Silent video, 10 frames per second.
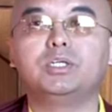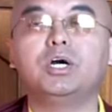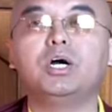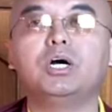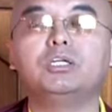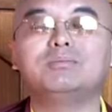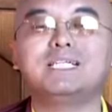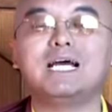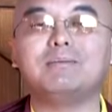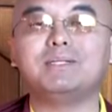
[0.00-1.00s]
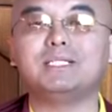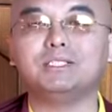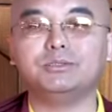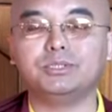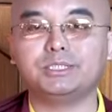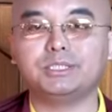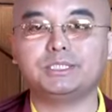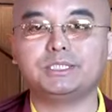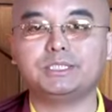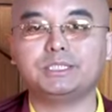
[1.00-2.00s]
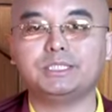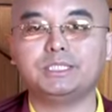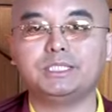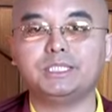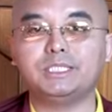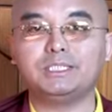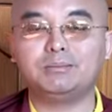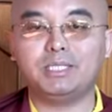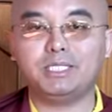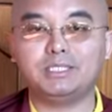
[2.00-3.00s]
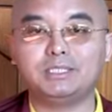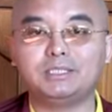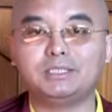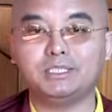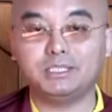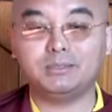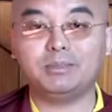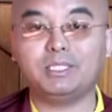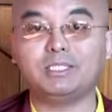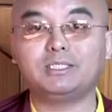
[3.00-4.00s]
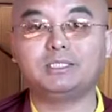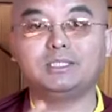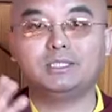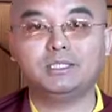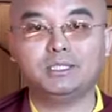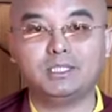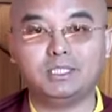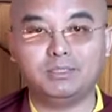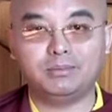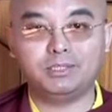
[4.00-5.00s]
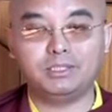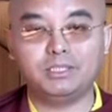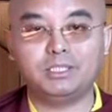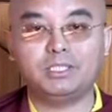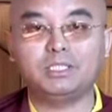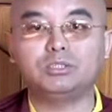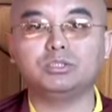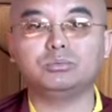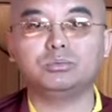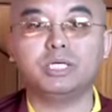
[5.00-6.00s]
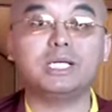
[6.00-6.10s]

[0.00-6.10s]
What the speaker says: a lot of time in the retreat, in the Tibet, center Tibet, and even Tulku.